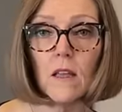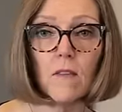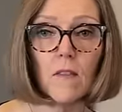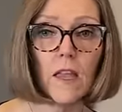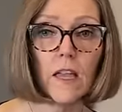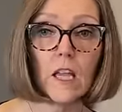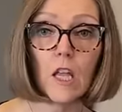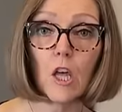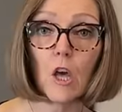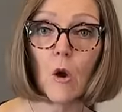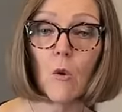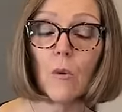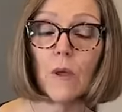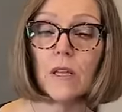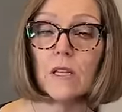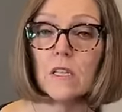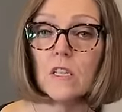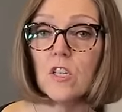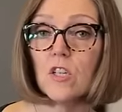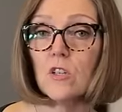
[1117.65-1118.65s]
They can go
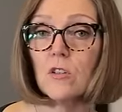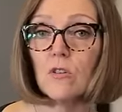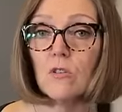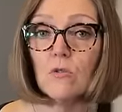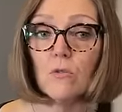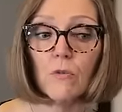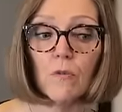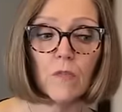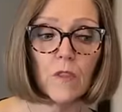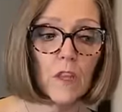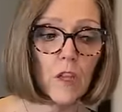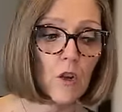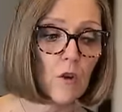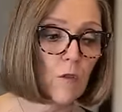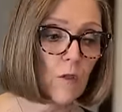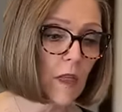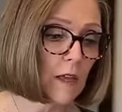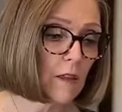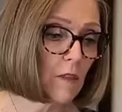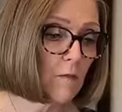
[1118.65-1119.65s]
into, you
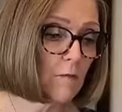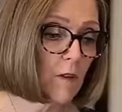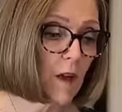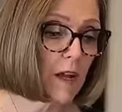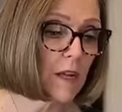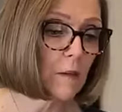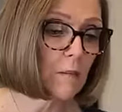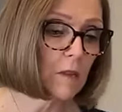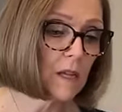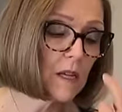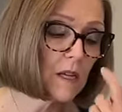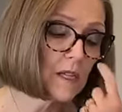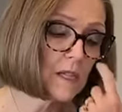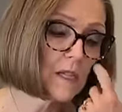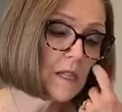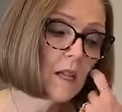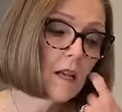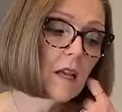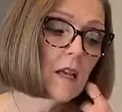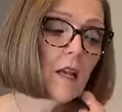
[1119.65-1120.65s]
know, like the
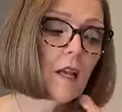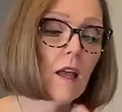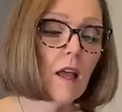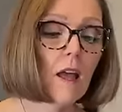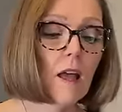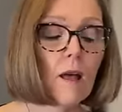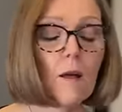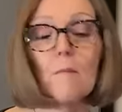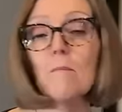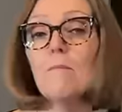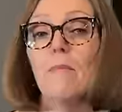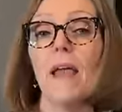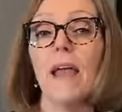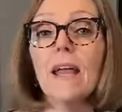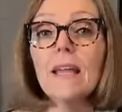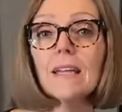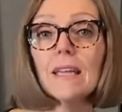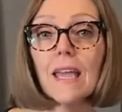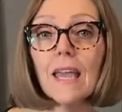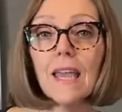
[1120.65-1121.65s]
Vitamix
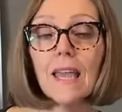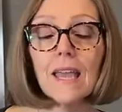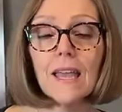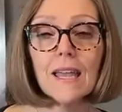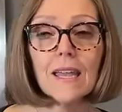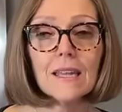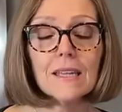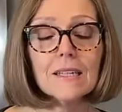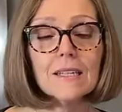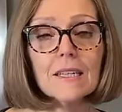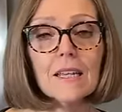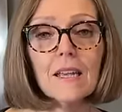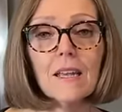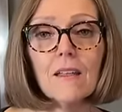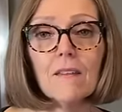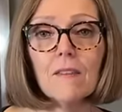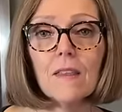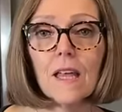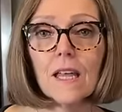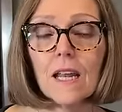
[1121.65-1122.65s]
pancakes
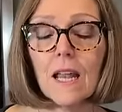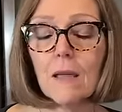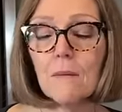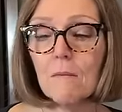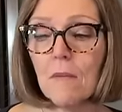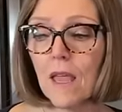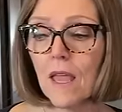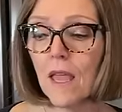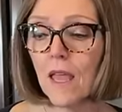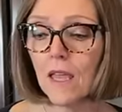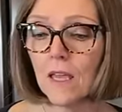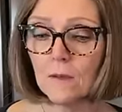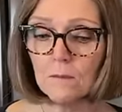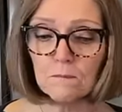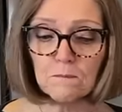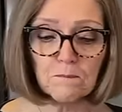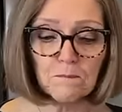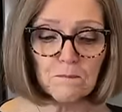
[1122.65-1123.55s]
that I make,